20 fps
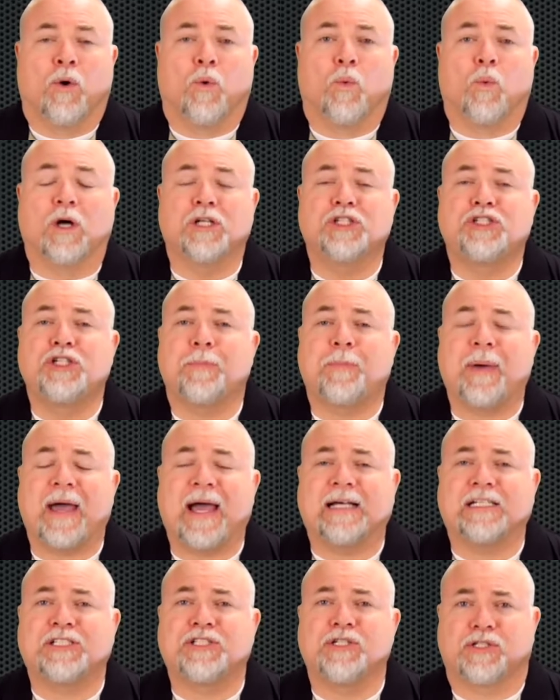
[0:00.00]
Once you
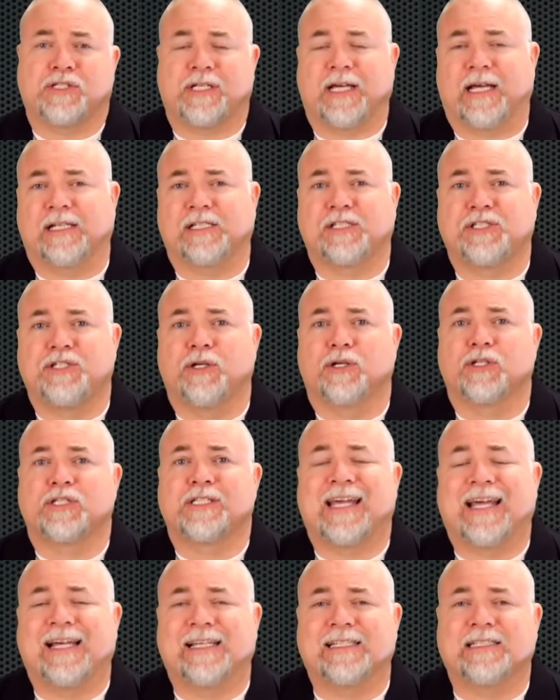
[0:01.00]
pass your test
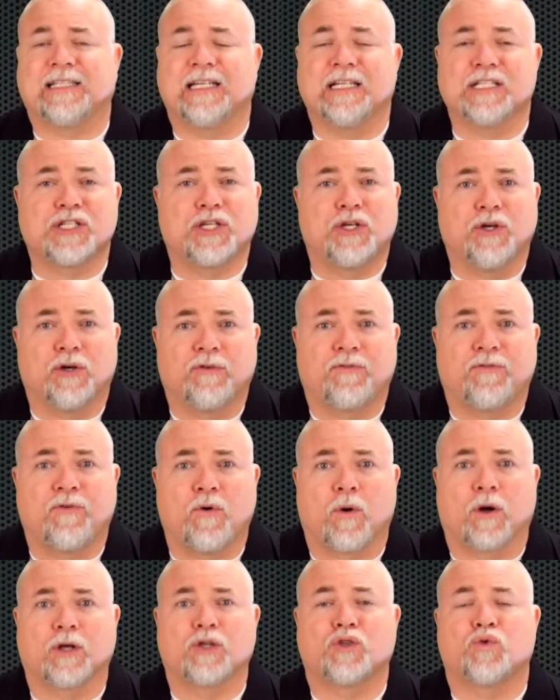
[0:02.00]
is good
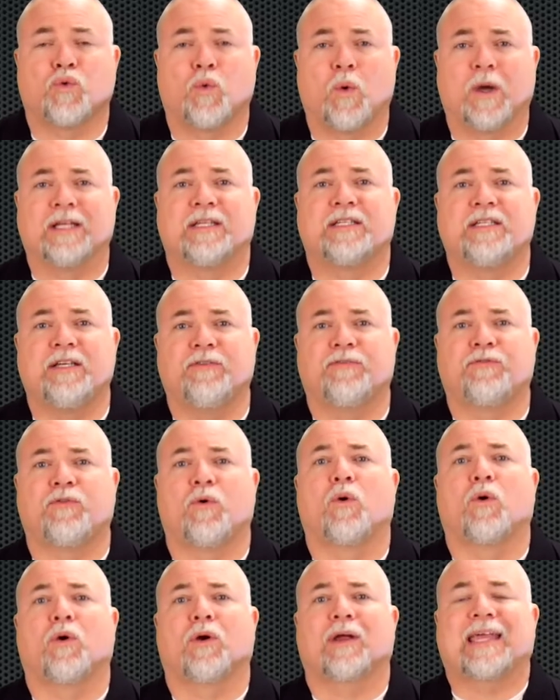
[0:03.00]
for
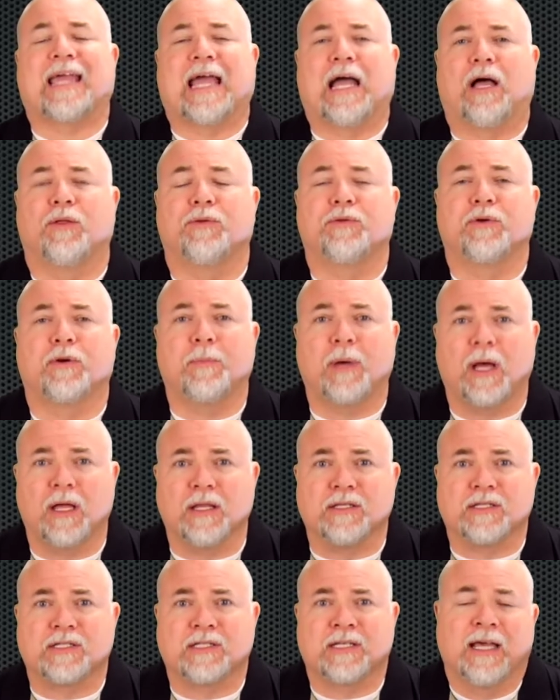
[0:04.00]
24 calendar
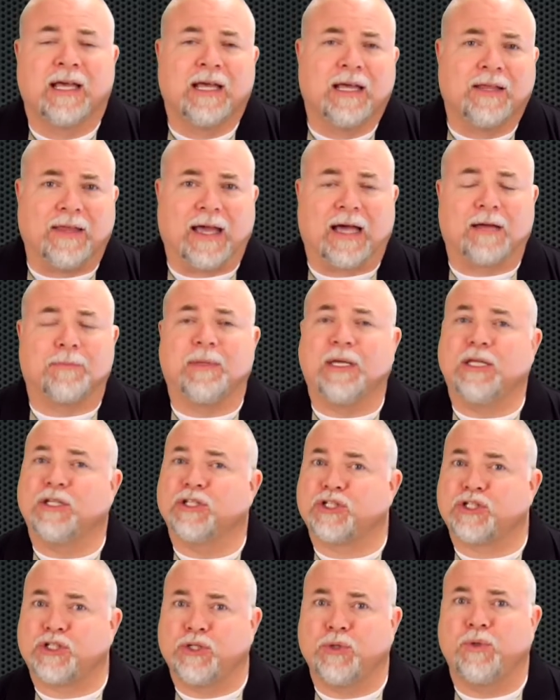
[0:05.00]
months. That
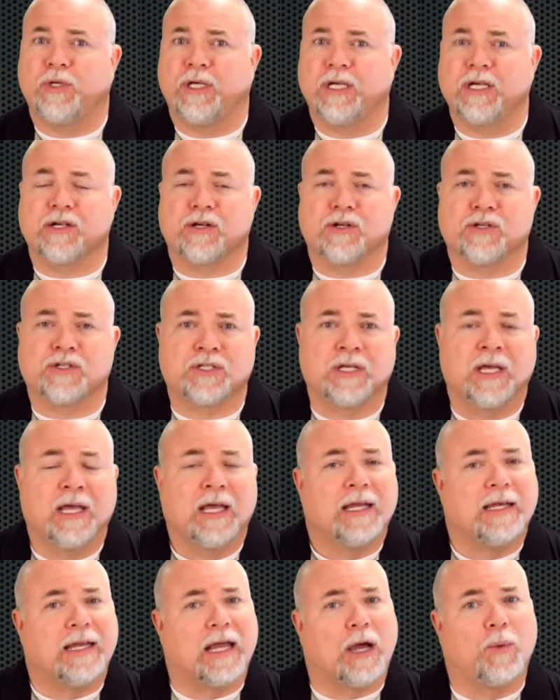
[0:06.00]
means 2 years.
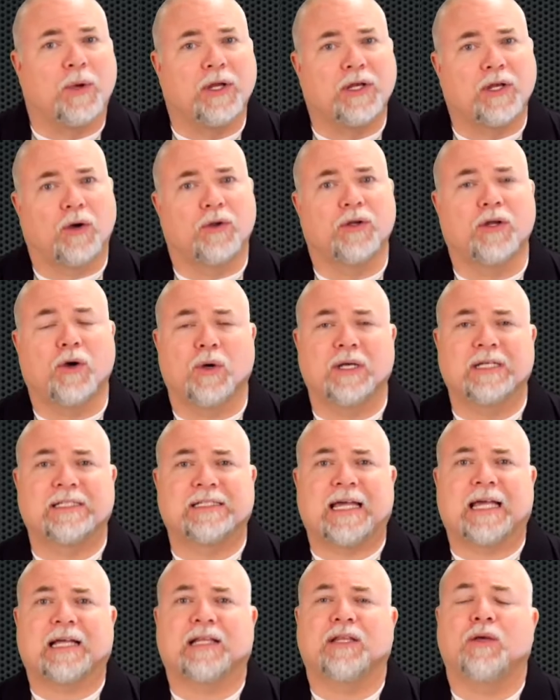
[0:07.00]
Now, we don't know
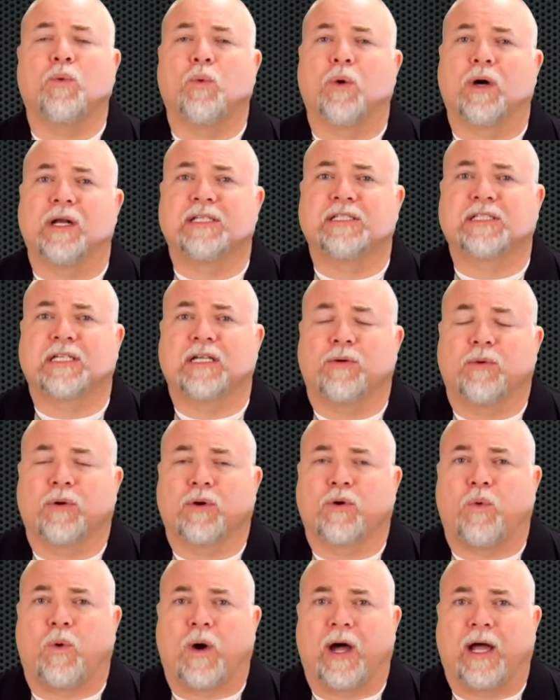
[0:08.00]
exactly what it's going to
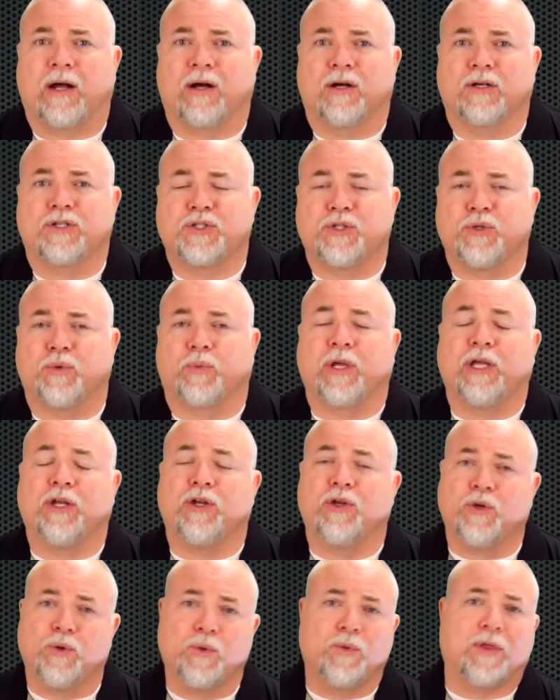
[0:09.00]
require to
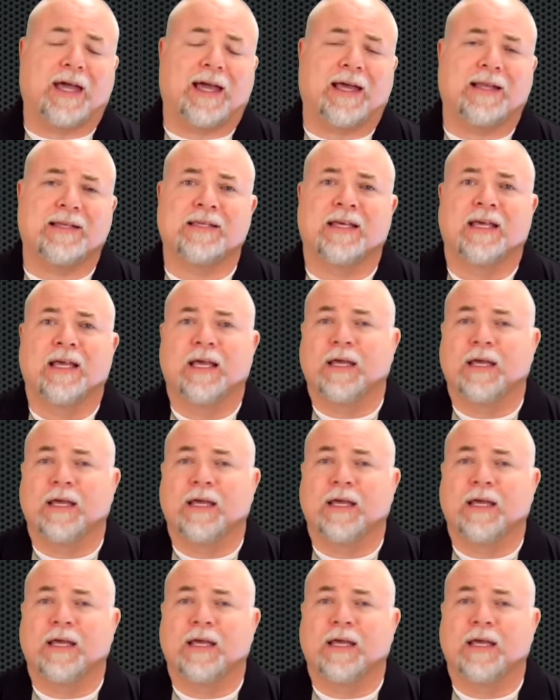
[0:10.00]
renew that.